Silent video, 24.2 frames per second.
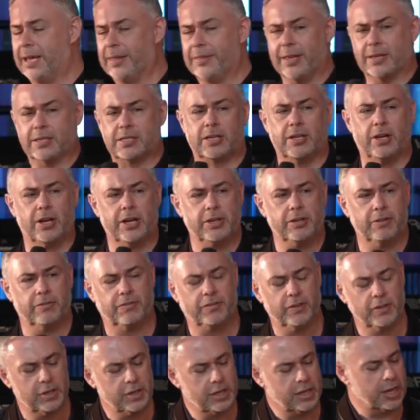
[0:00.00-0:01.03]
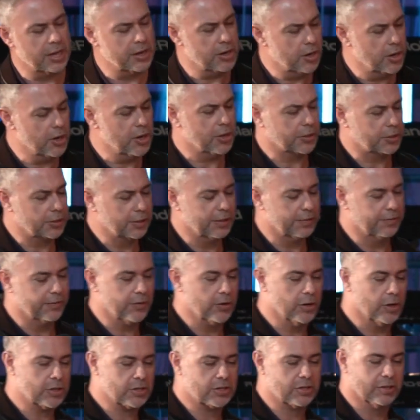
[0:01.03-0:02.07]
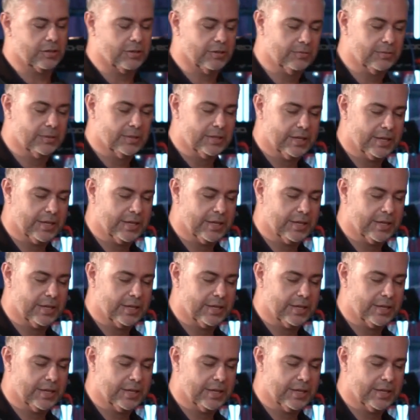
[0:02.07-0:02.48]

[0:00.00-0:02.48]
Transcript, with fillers: That's kind of an earthly version,